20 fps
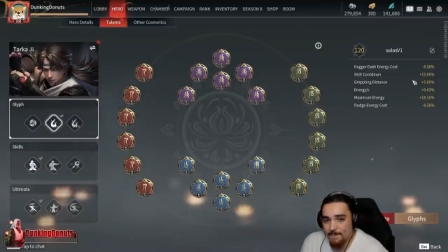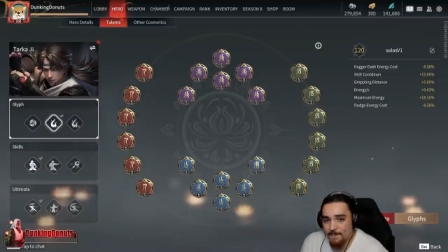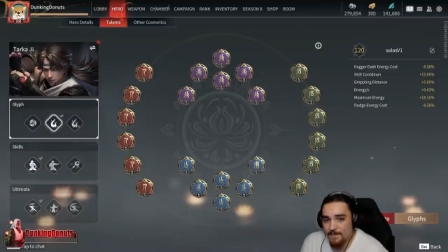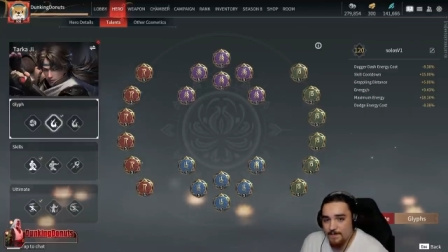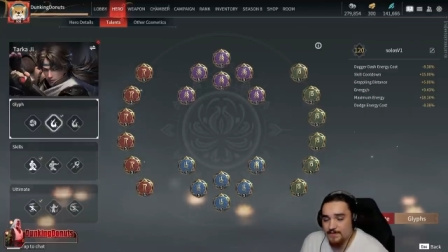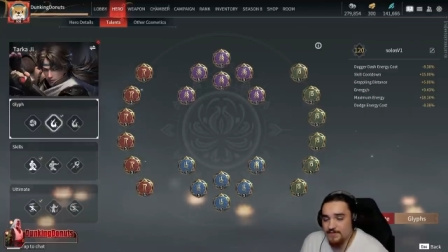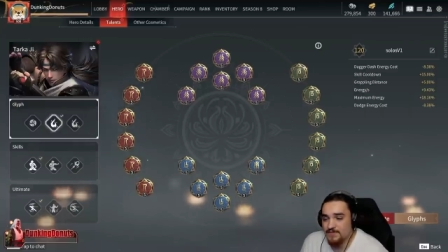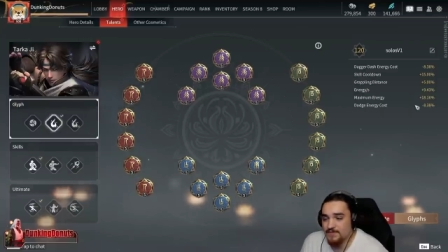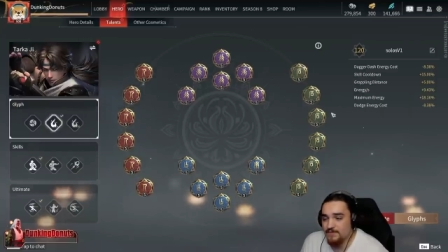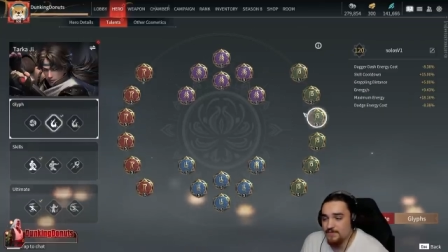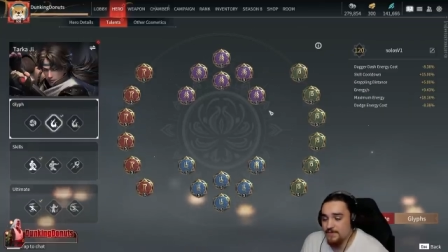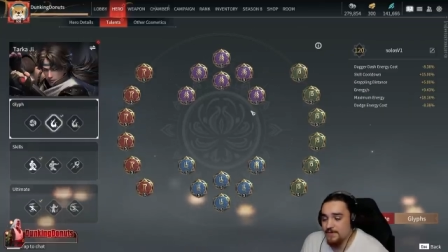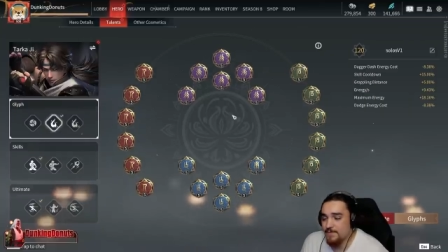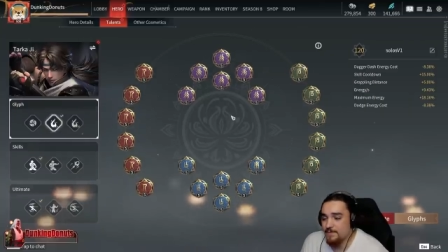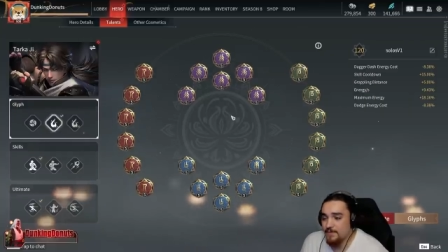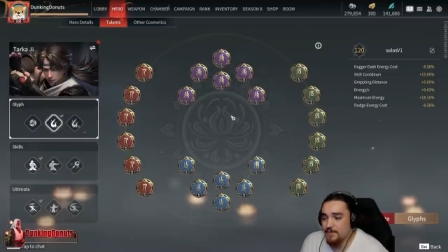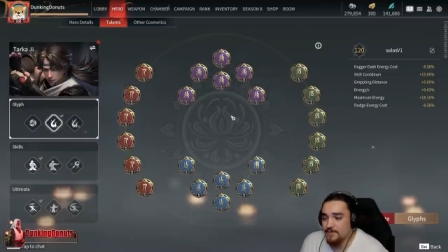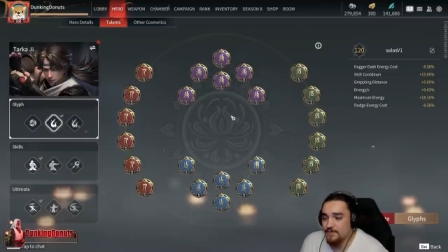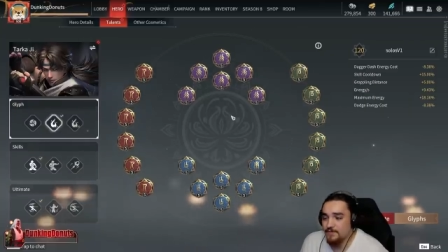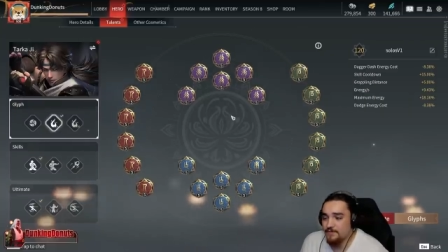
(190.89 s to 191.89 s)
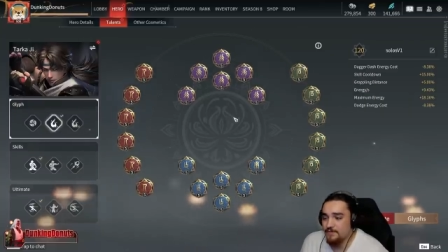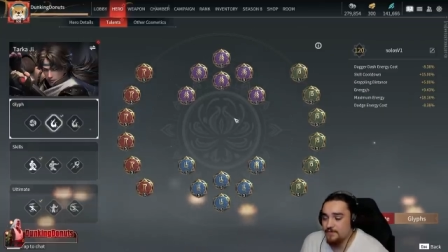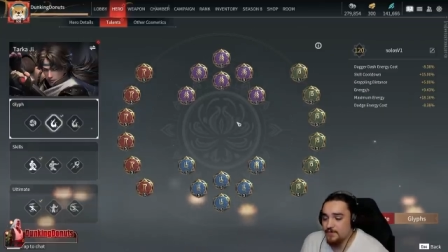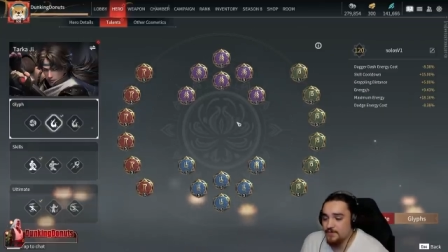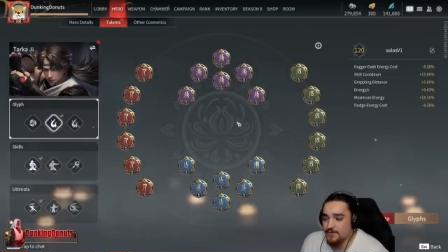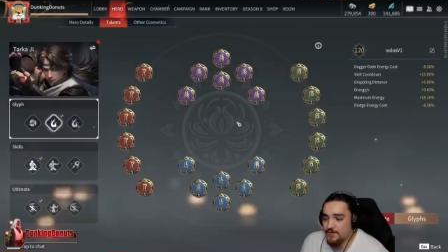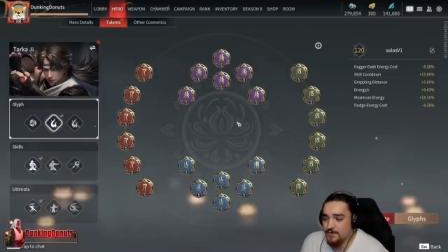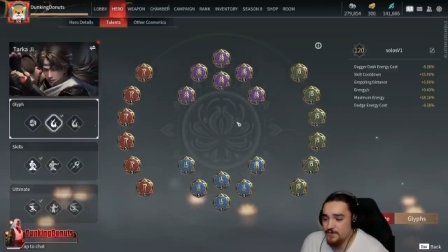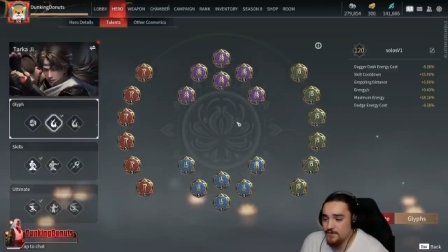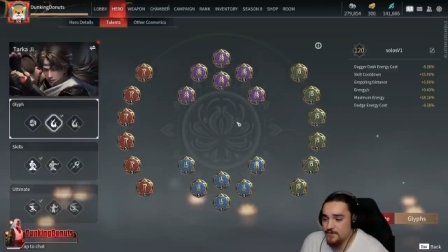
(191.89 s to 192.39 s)
And this is very important for
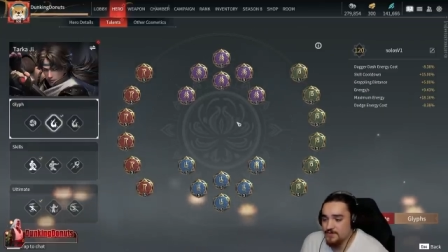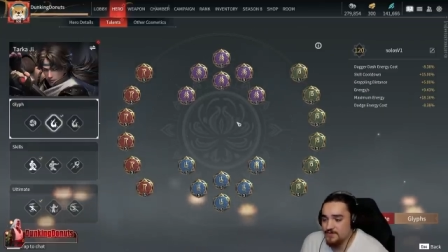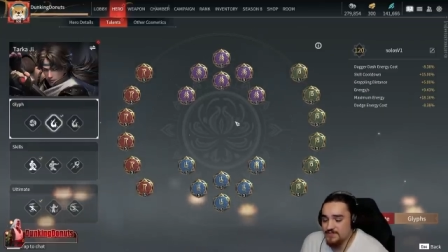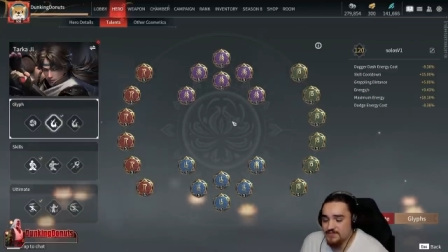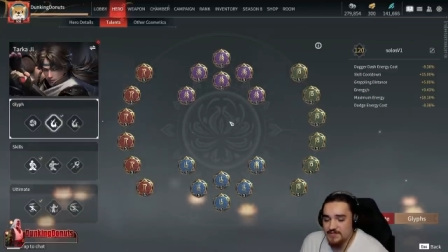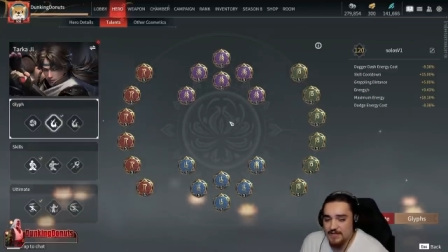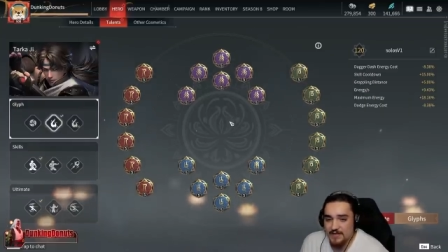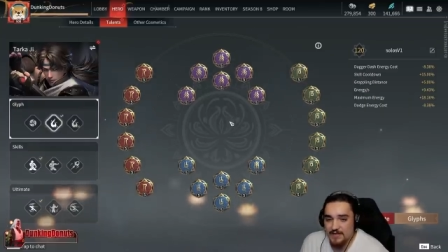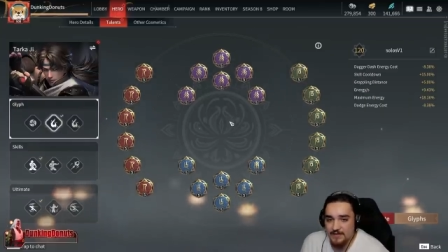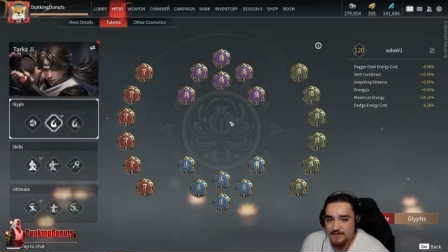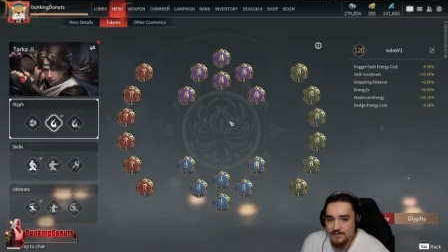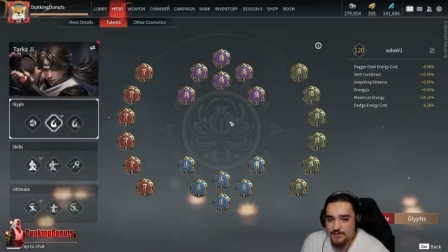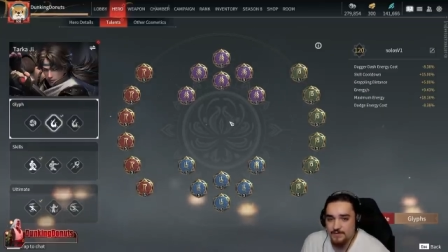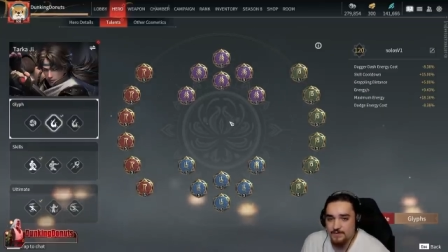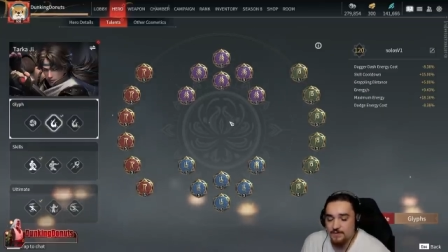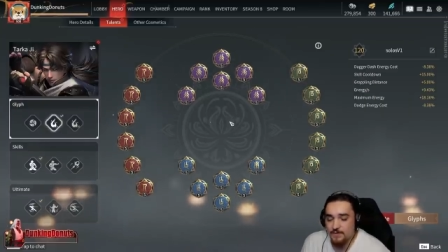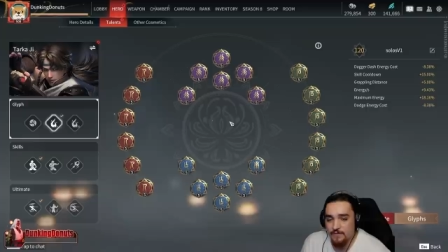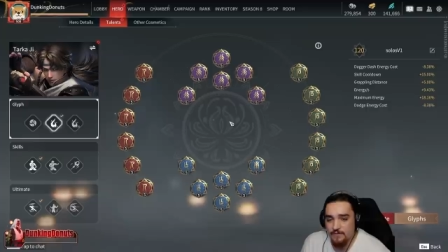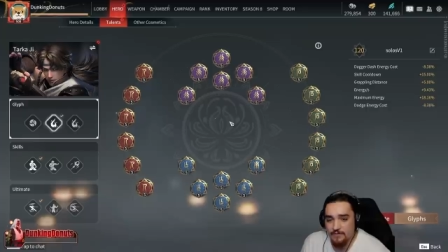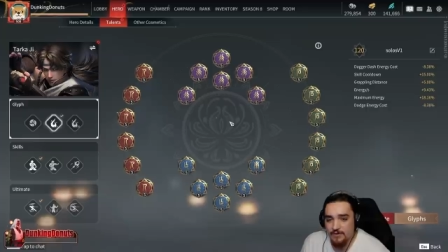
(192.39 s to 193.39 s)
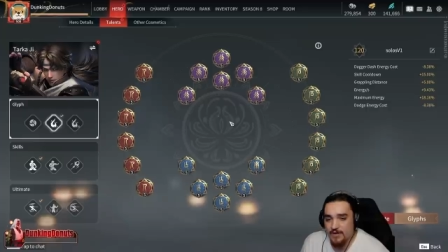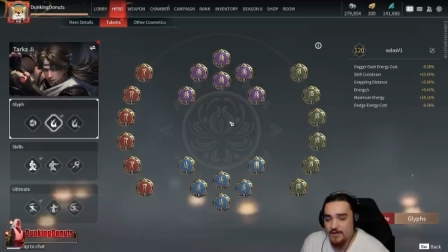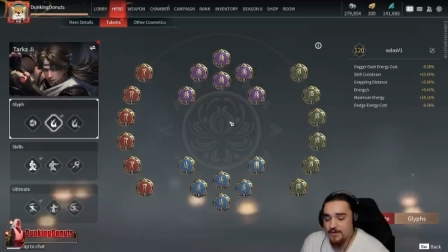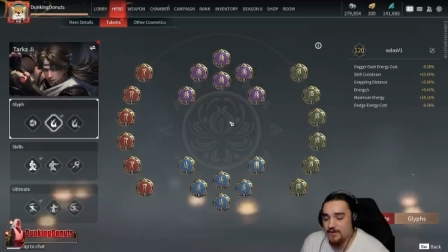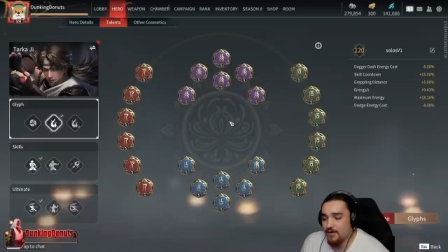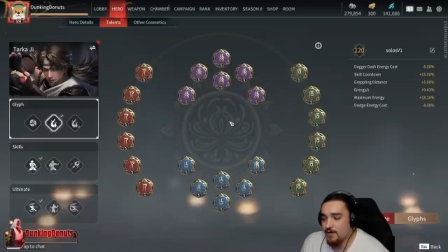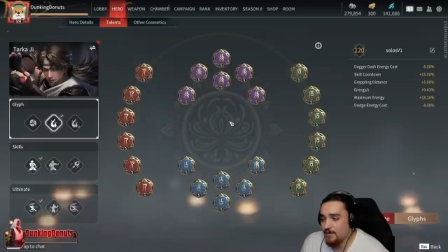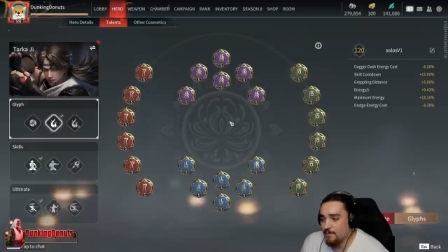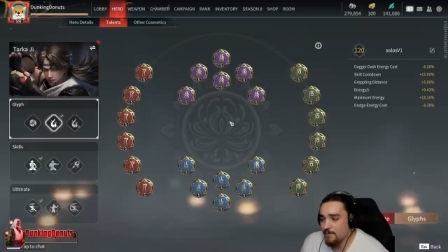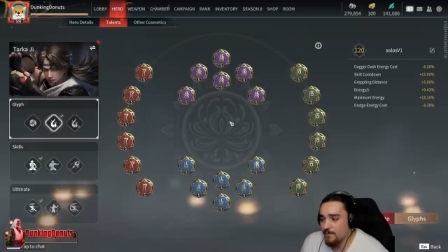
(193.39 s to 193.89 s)
solos as it allows you to move around a
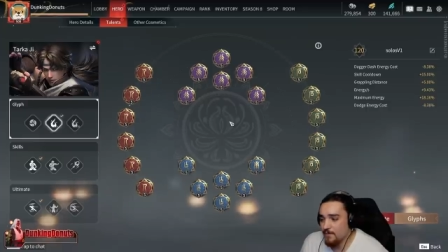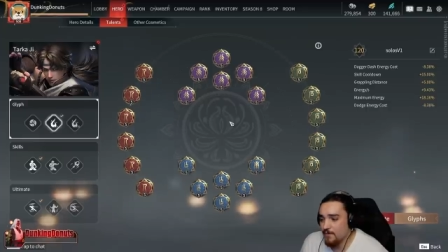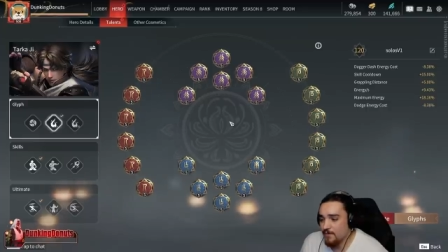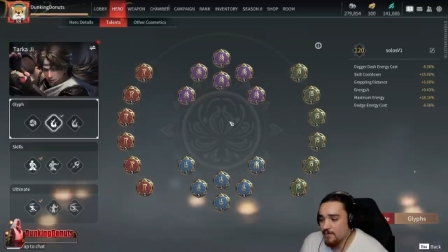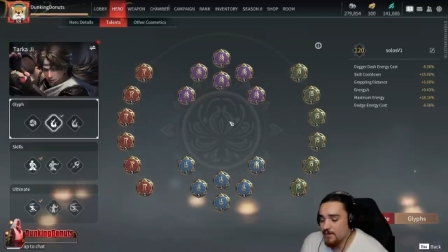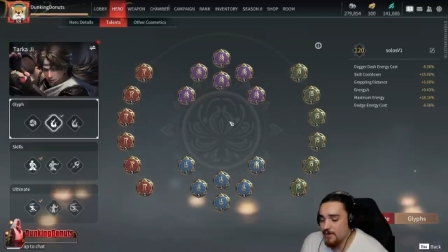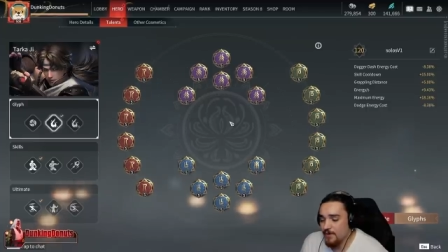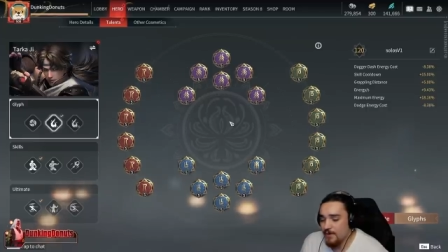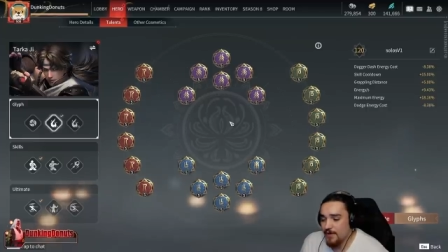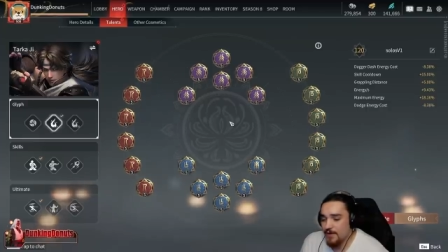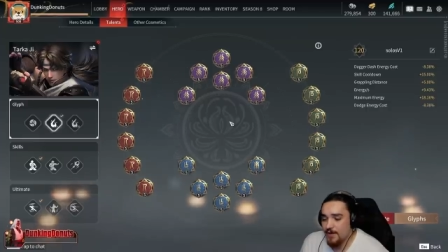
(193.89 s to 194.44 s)
lot more